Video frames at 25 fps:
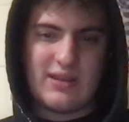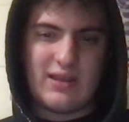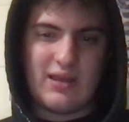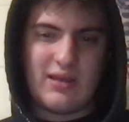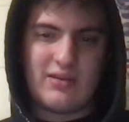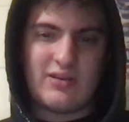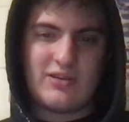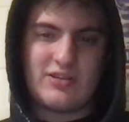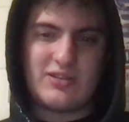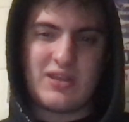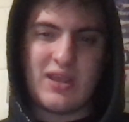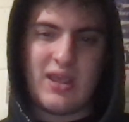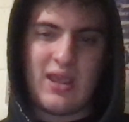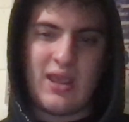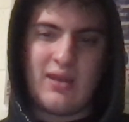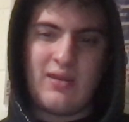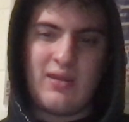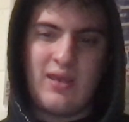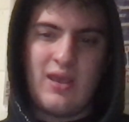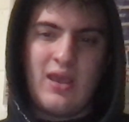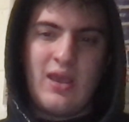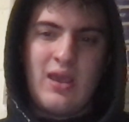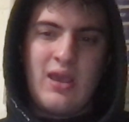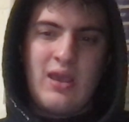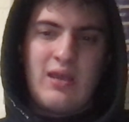to understand.
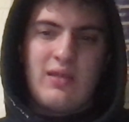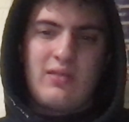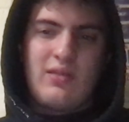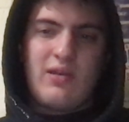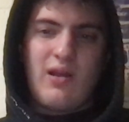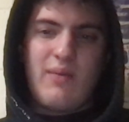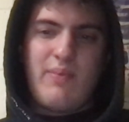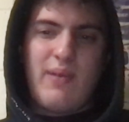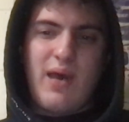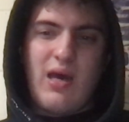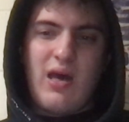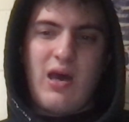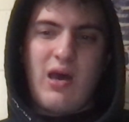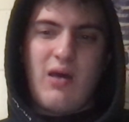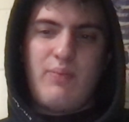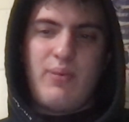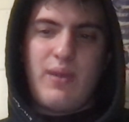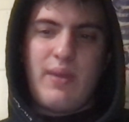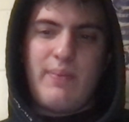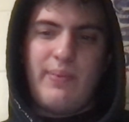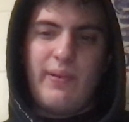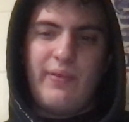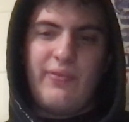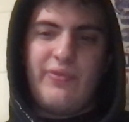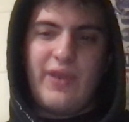They're about how
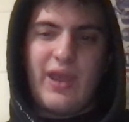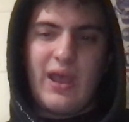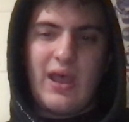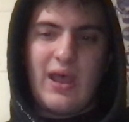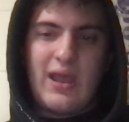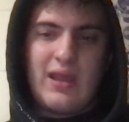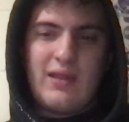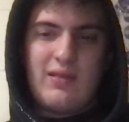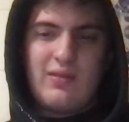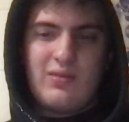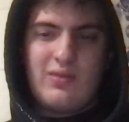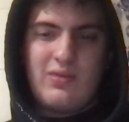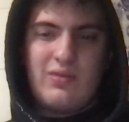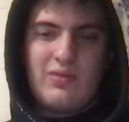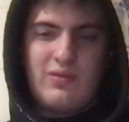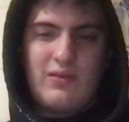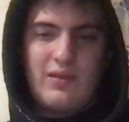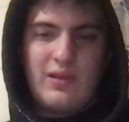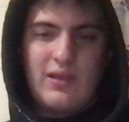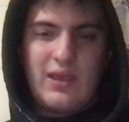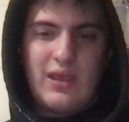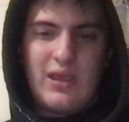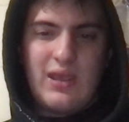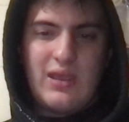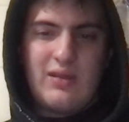people died.
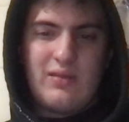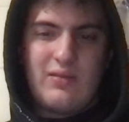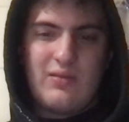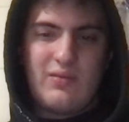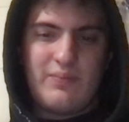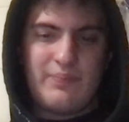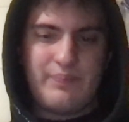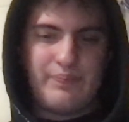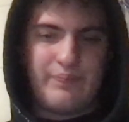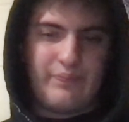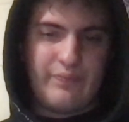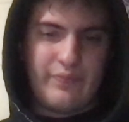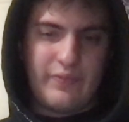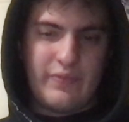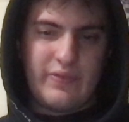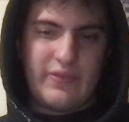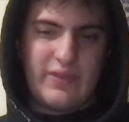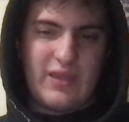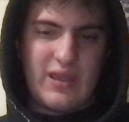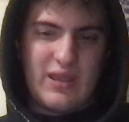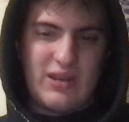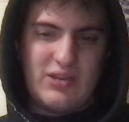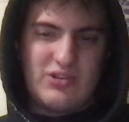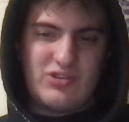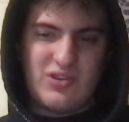And
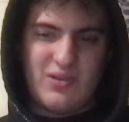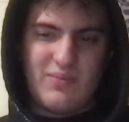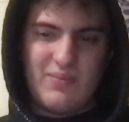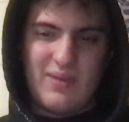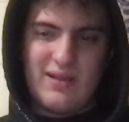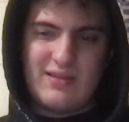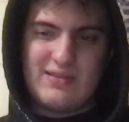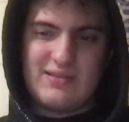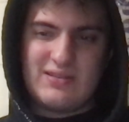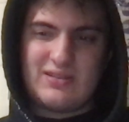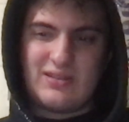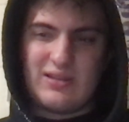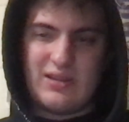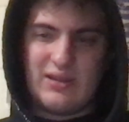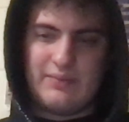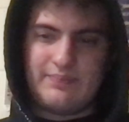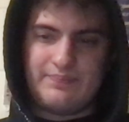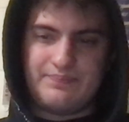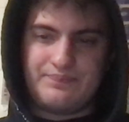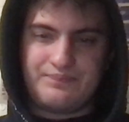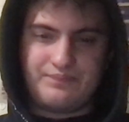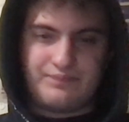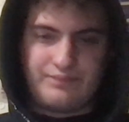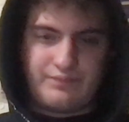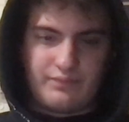the instruments
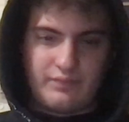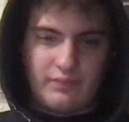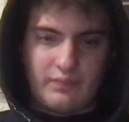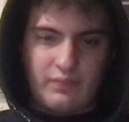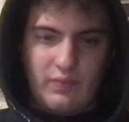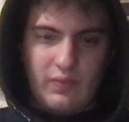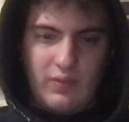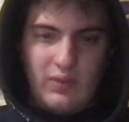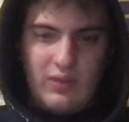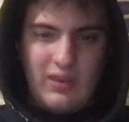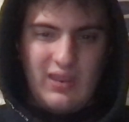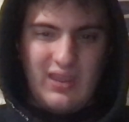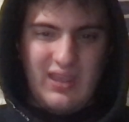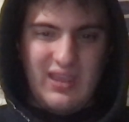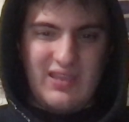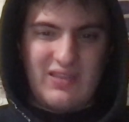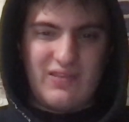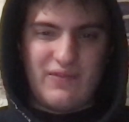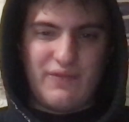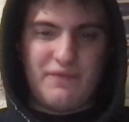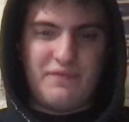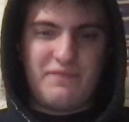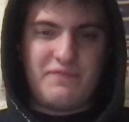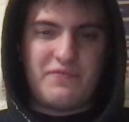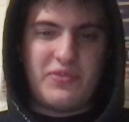
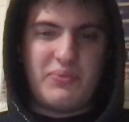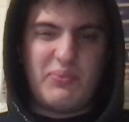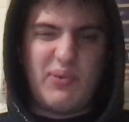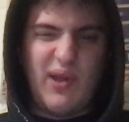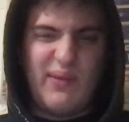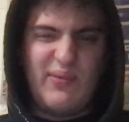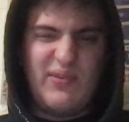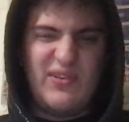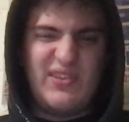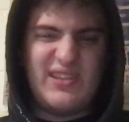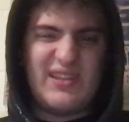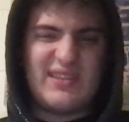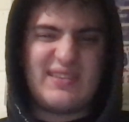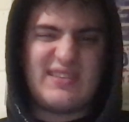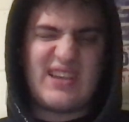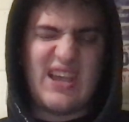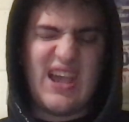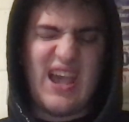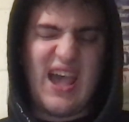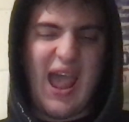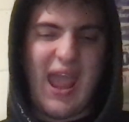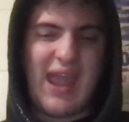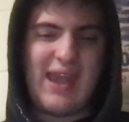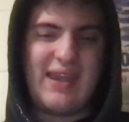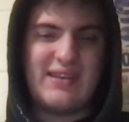is probably the
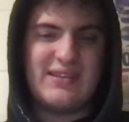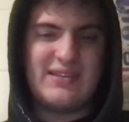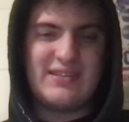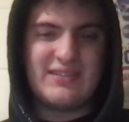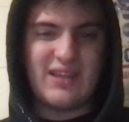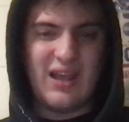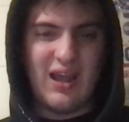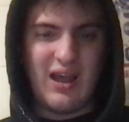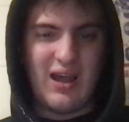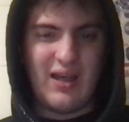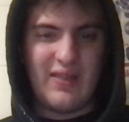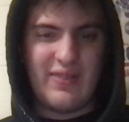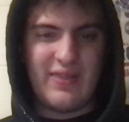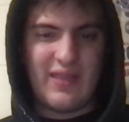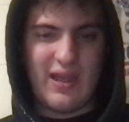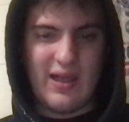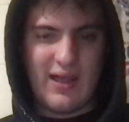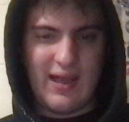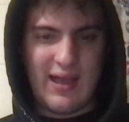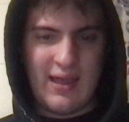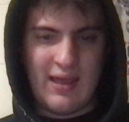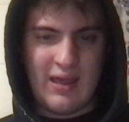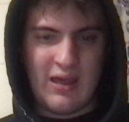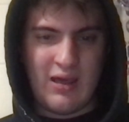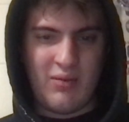tightest on
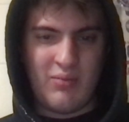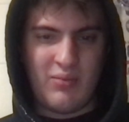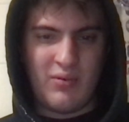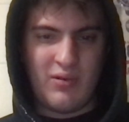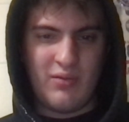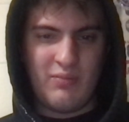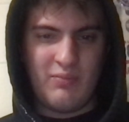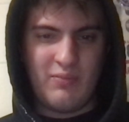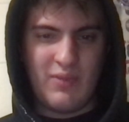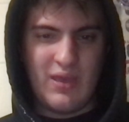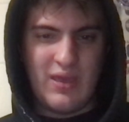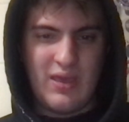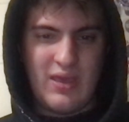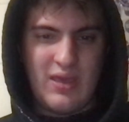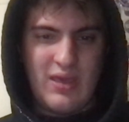the album.